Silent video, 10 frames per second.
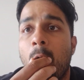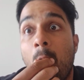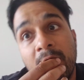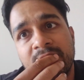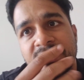
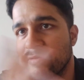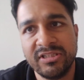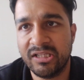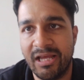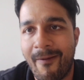Or there
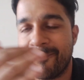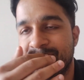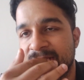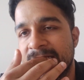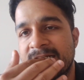was nothing.
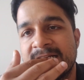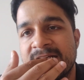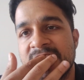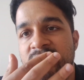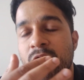Right?
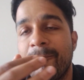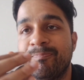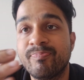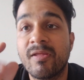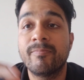So